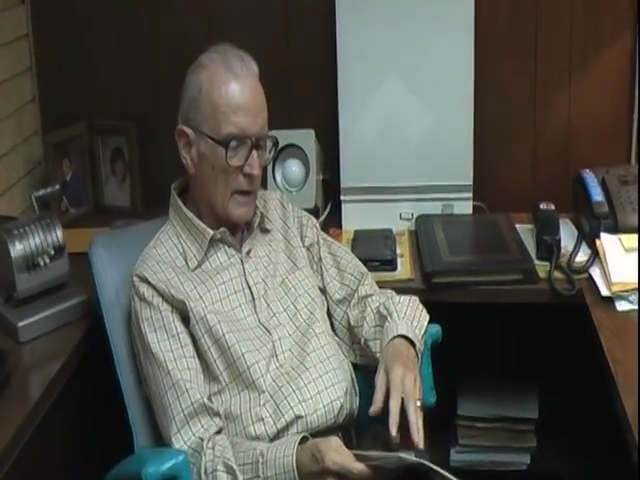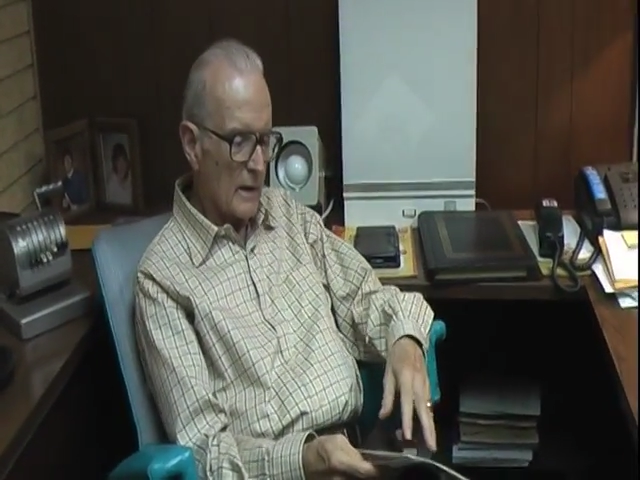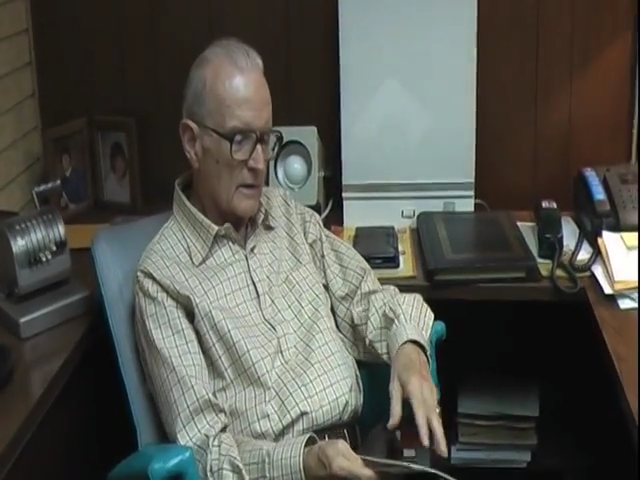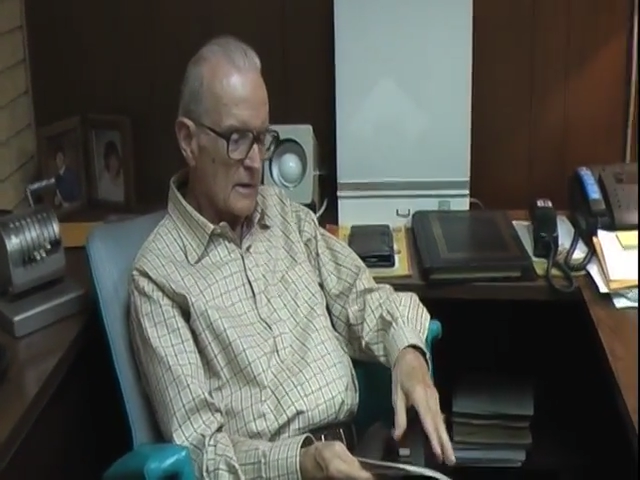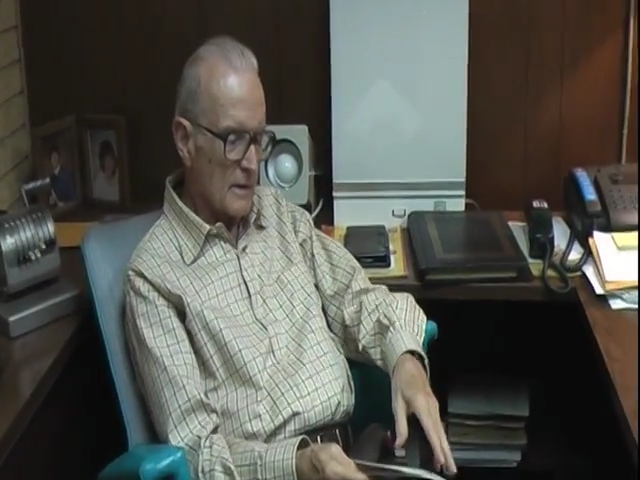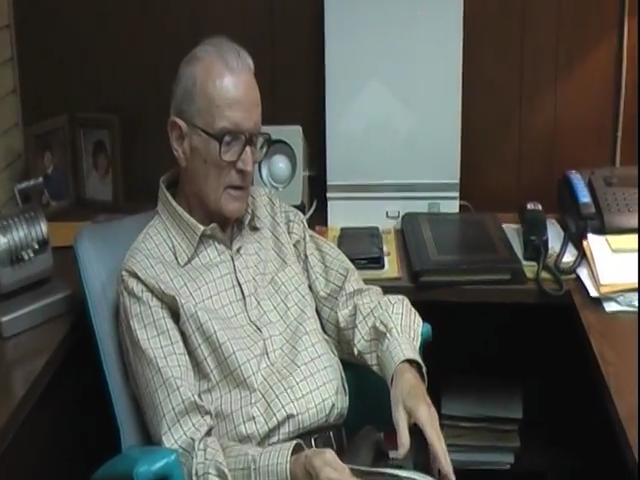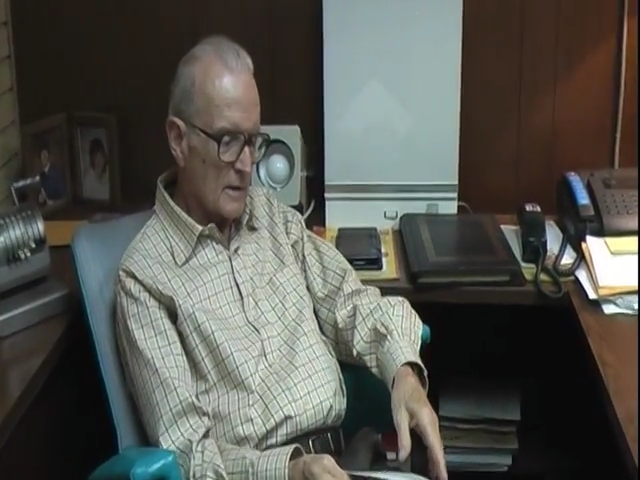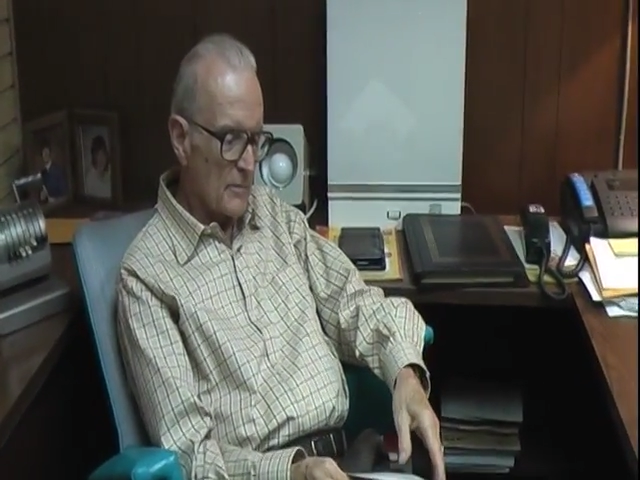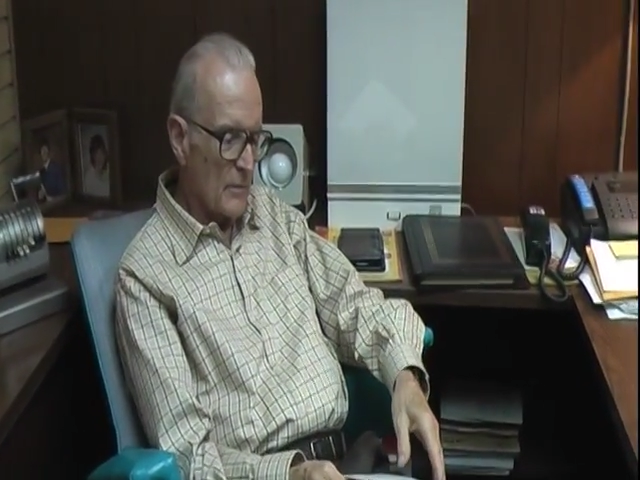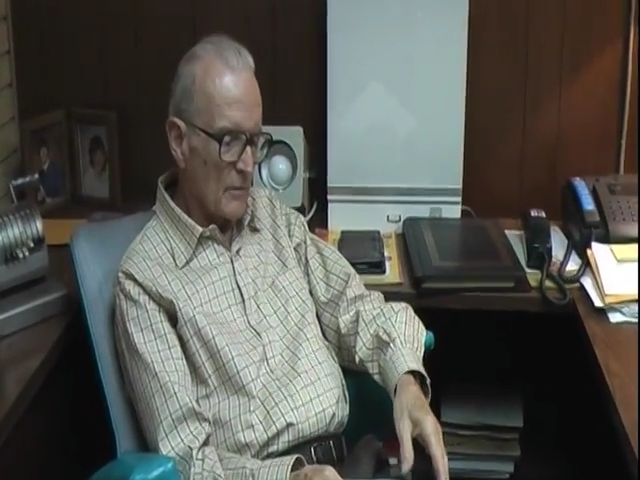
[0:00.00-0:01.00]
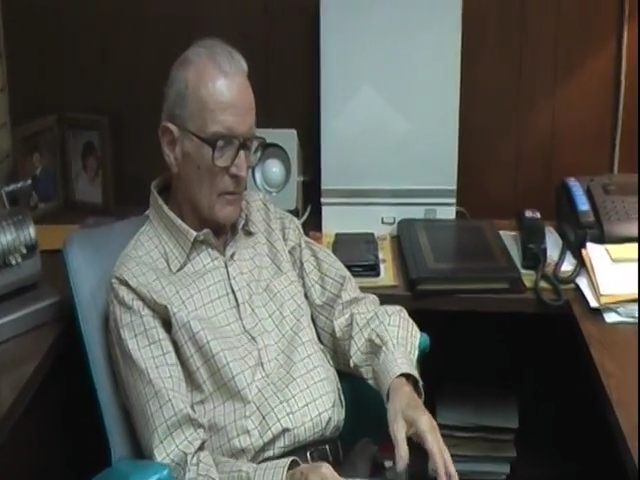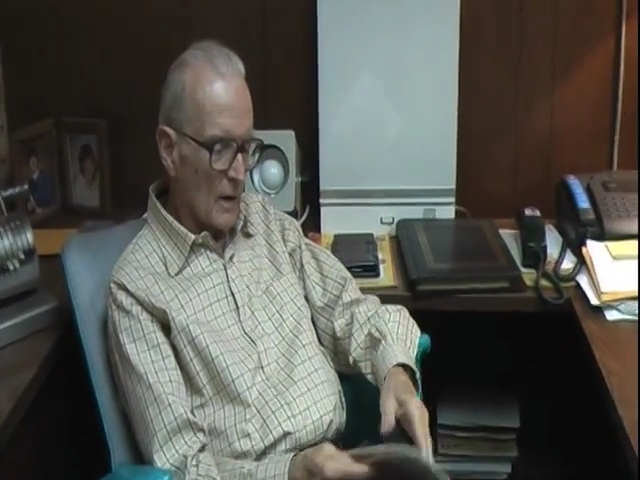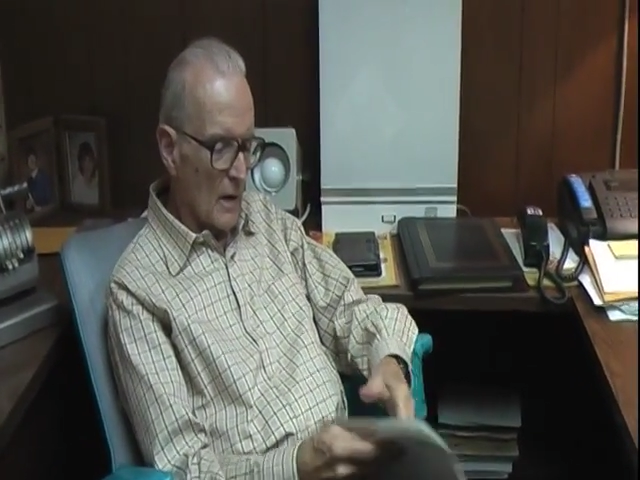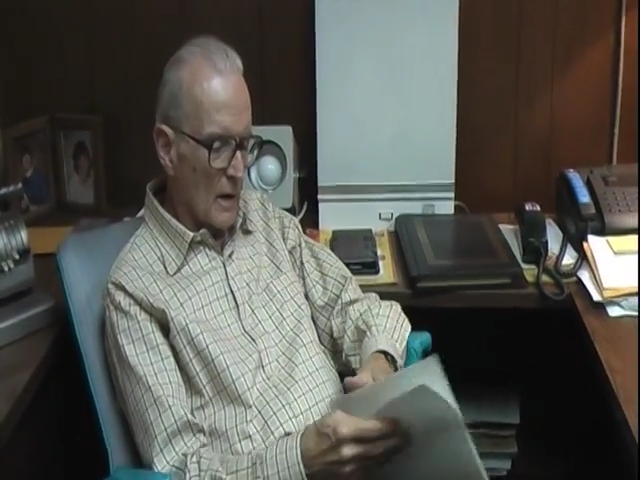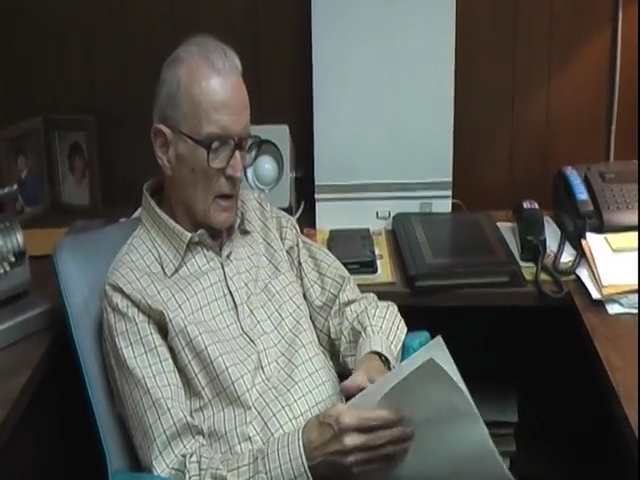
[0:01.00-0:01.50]
Texas,
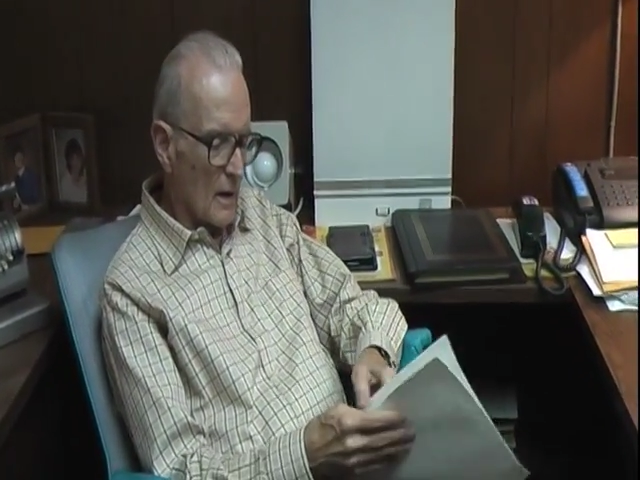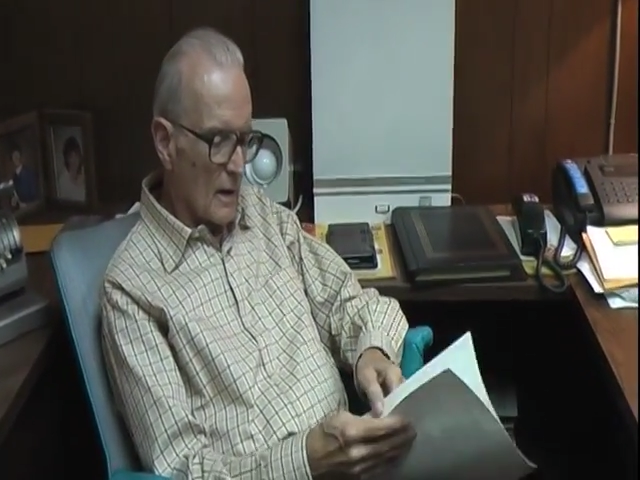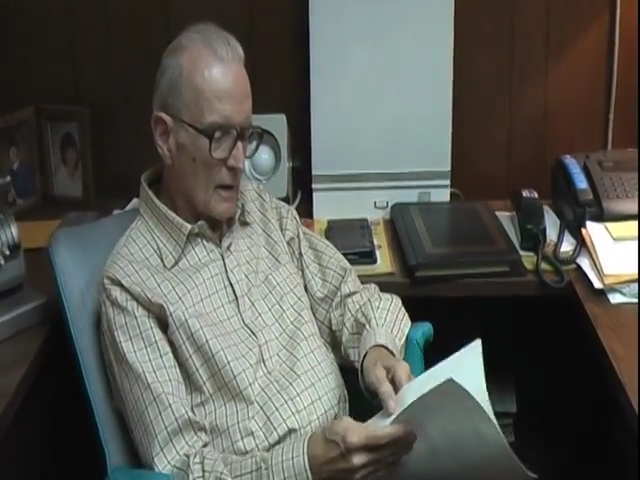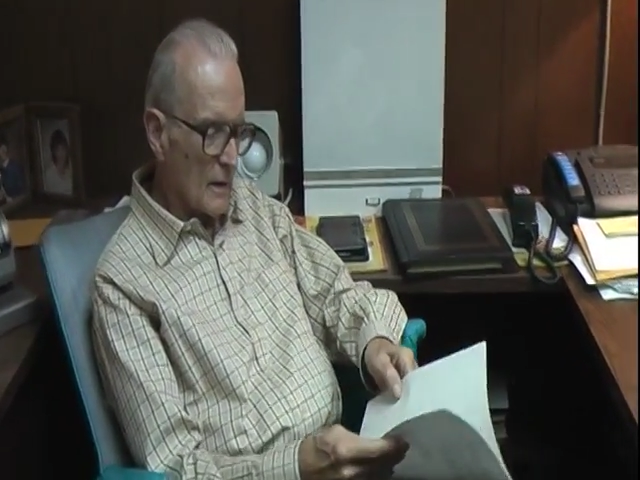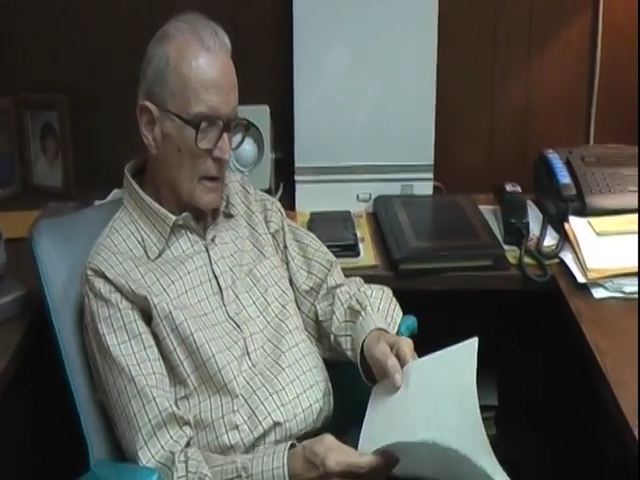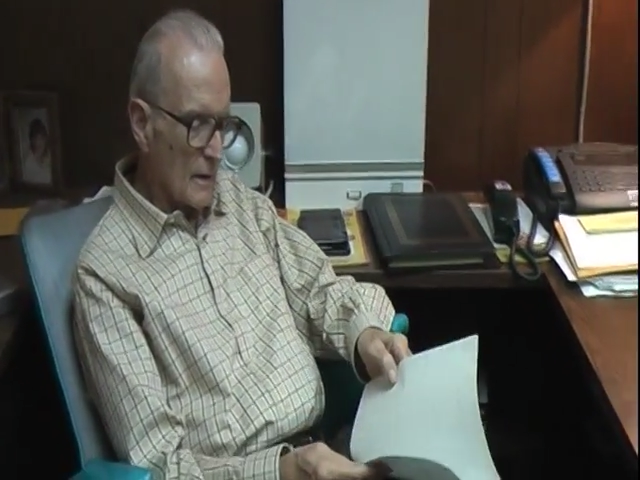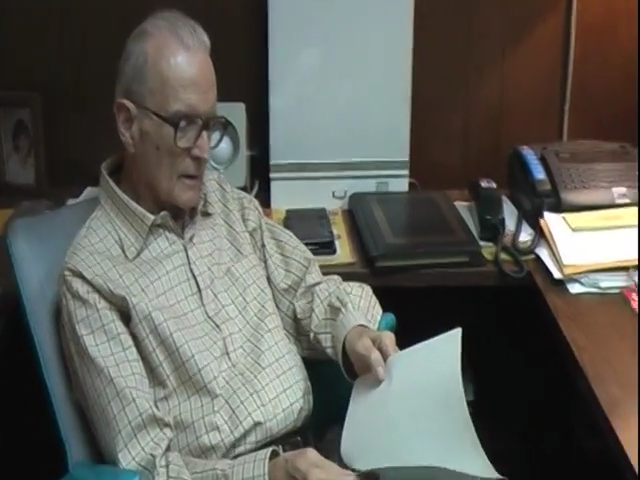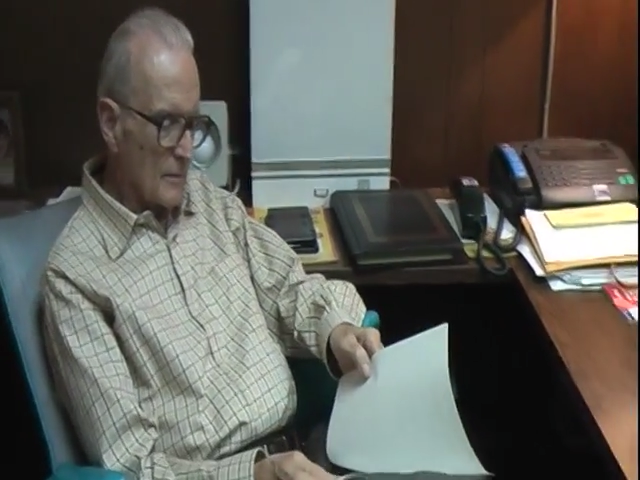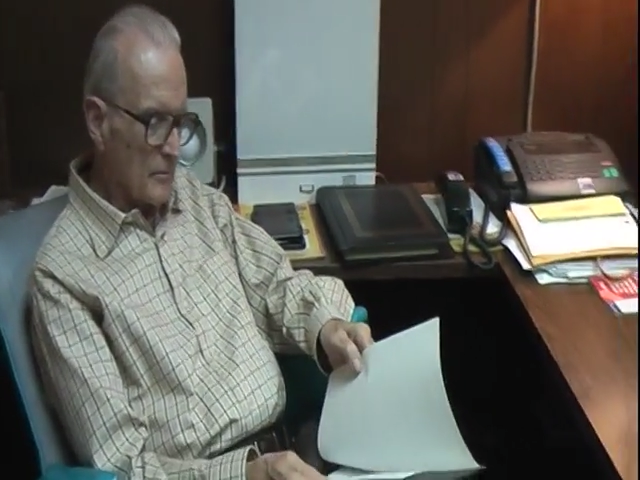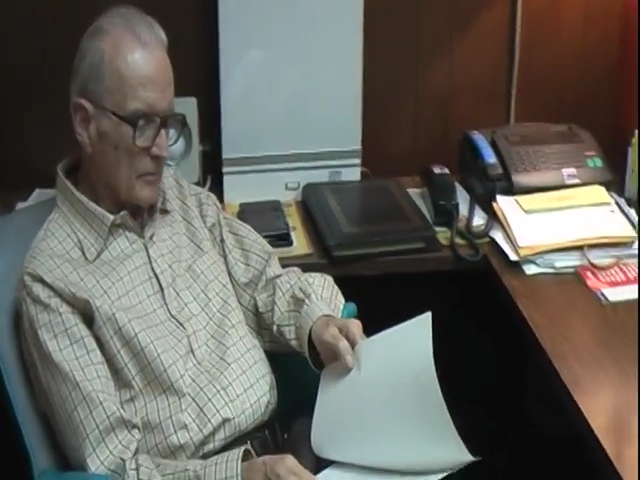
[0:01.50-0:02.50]
on